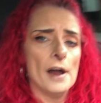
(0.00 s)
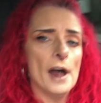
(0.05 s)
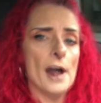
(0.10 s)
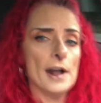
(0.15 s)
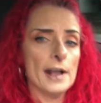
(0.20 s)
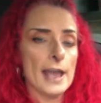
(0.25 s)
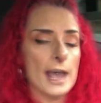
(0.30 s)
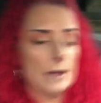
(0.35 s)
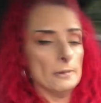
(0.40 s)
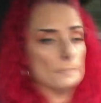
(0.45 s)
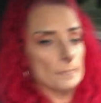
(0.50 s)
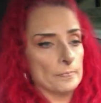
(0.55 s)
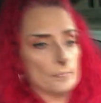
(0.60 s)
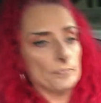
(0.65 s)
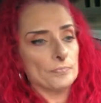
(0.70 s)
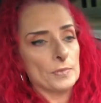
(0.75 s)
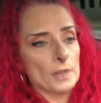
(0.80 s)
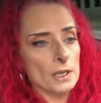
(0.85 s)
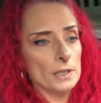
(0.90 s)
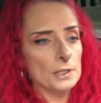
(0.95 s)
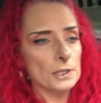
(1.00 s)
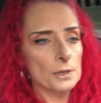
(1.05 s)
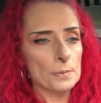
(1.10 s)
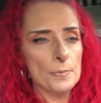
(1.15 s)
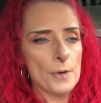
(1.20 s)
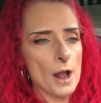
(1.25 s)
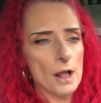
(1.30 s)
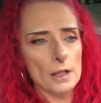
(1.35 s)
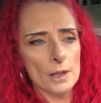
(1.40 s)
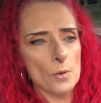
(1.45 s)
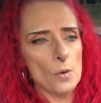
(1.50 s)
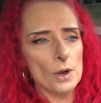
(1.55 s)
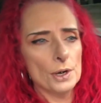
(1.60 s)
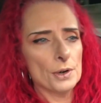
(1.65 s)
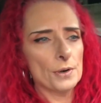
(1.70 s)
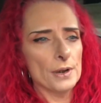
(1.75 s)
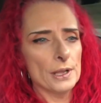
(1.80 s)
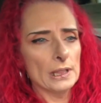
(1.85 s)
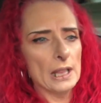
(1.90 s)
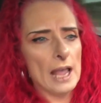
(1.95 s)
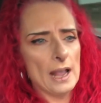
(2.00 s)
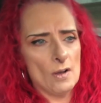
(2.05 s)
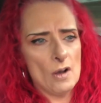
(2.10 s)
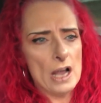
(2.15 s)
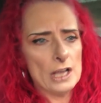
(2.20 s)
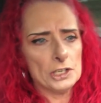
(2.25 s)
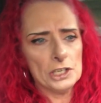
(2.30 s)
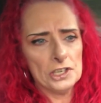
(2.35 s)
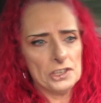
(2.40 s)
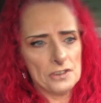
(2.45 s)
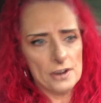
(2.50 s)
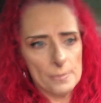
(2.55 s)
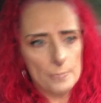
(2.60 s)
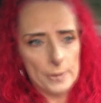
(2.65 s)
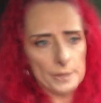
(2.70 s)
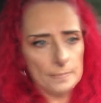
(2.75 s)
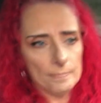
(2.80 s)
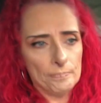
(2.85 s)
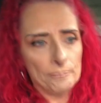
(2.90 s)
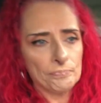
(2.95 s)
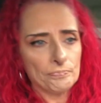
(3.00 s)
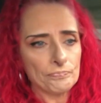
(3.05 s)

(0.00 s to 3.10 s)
Okay, you're probably wondering like, why she tripping?